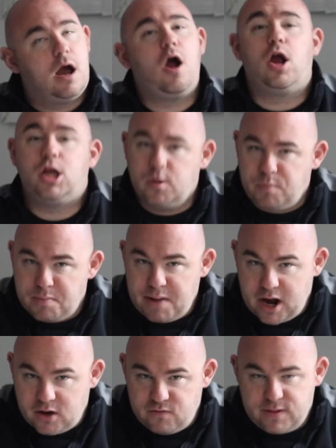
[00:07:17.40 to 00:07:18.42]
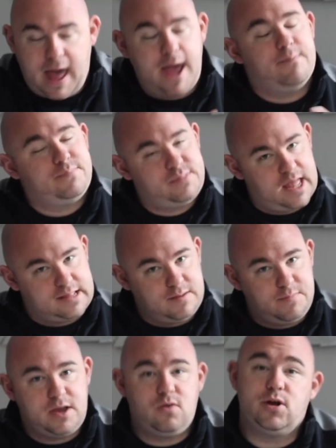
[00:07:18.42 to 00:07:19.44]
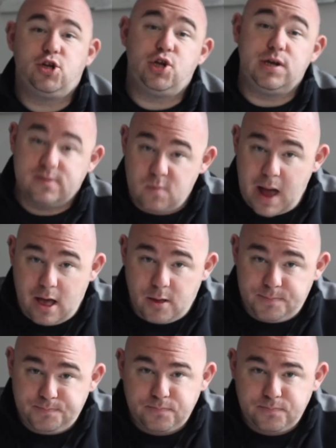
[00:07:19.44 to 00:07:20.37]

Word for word: Are you prepared for that? That's a big question as well.